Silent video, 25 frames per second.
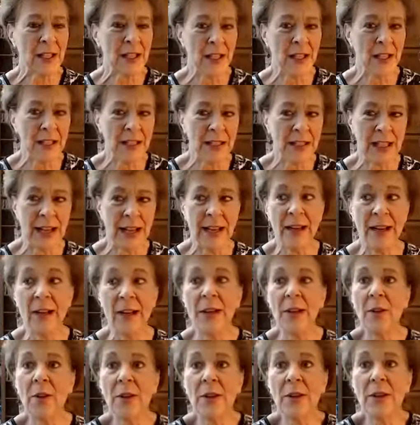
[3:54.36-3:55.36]
saying,
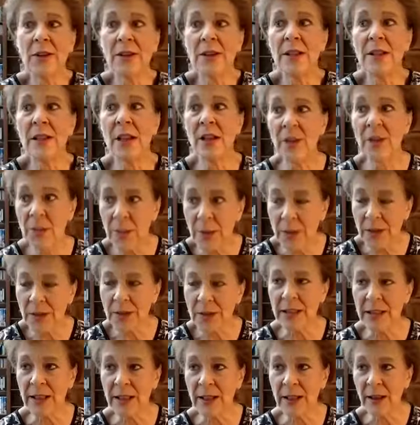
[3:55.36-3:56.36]
oh, there's another
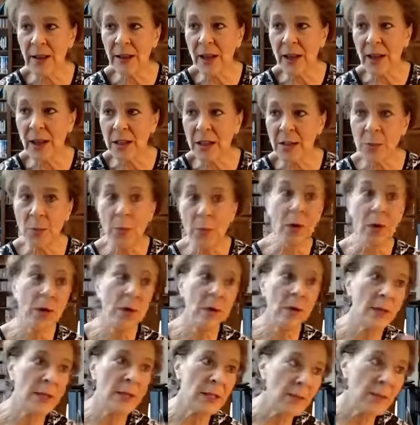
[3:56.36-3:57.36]
person I lost.
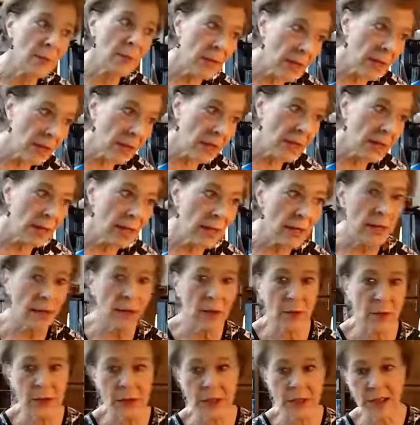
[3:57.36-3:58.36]
Woe is me.
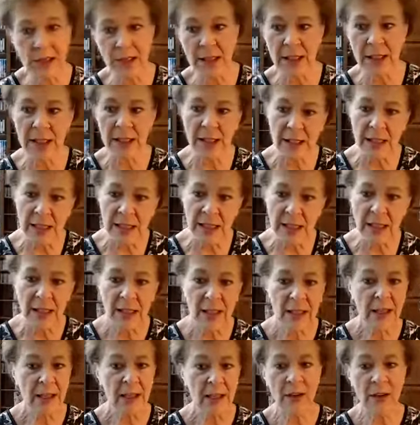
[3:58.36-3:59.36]
This thing,
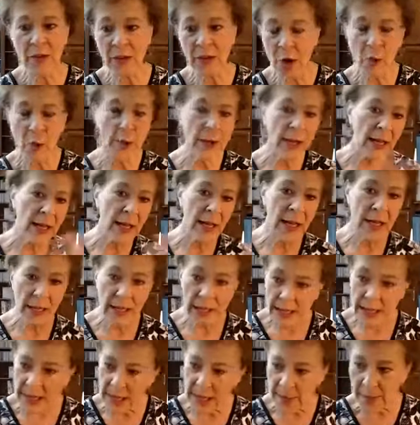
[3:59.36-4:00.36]
nobody can
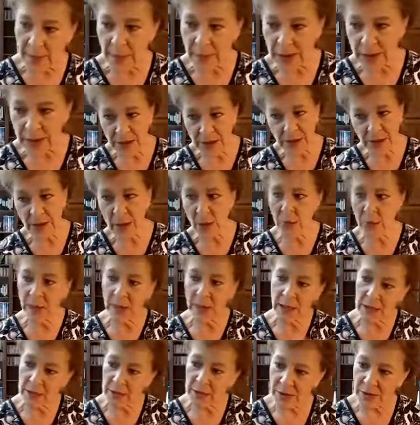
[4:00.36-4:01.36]
accept me. nobody
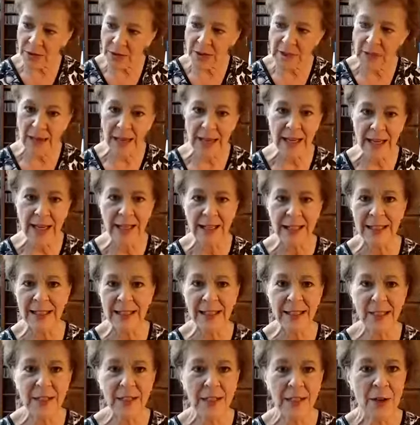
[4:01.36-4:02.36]
understands.
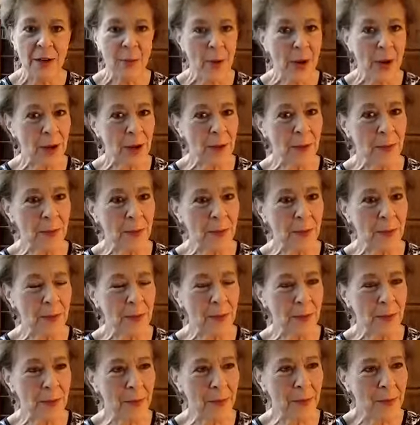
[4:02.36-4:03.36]
And well,
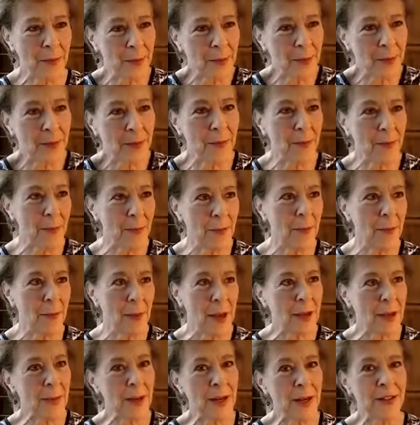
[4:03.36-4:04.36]

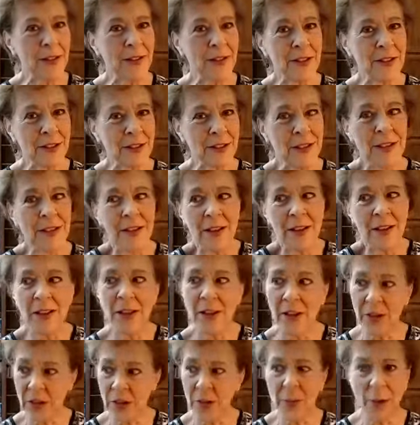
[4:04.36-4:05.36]
maybe
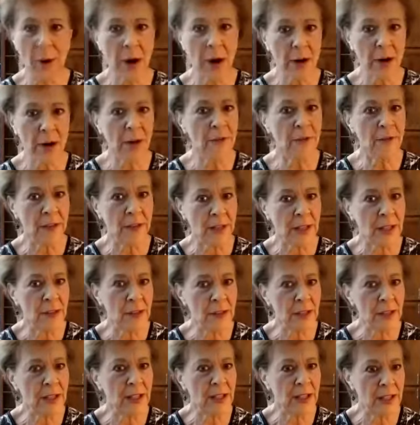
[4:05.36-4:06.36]
you're part of it. You
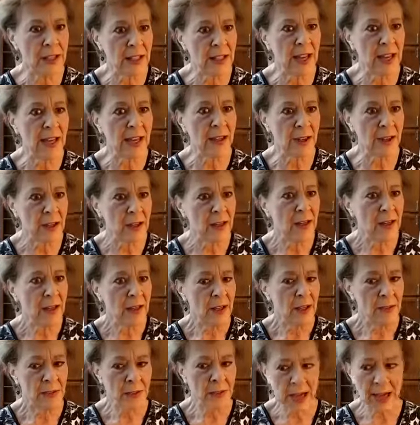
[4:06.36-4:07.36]
need to
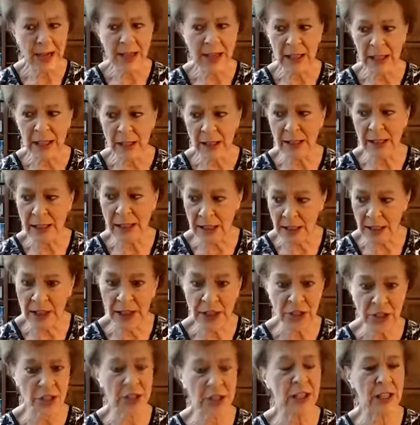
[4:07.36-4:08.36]
take a
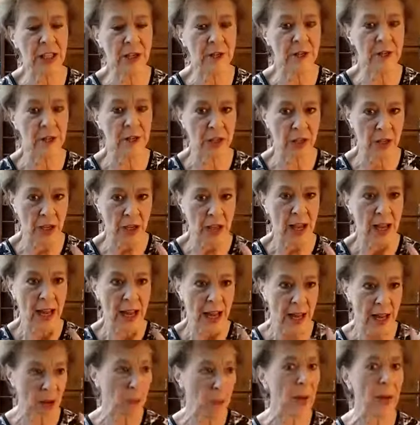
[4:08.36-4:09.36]
initiative to
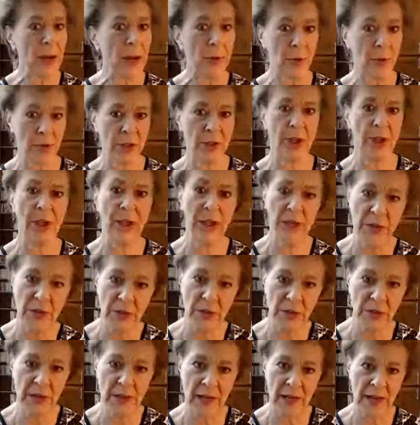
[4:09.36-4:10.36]
help people to
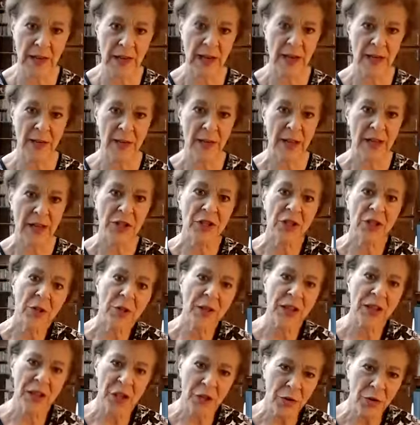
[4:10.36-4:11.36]
understand and show that
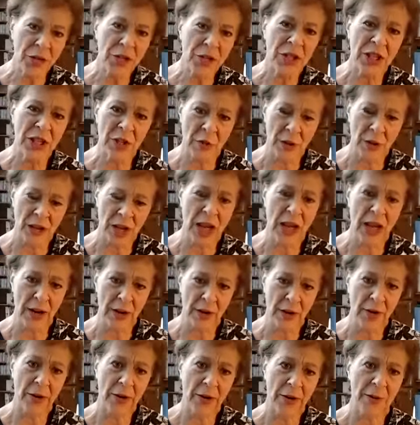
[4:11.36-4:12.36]
you still care.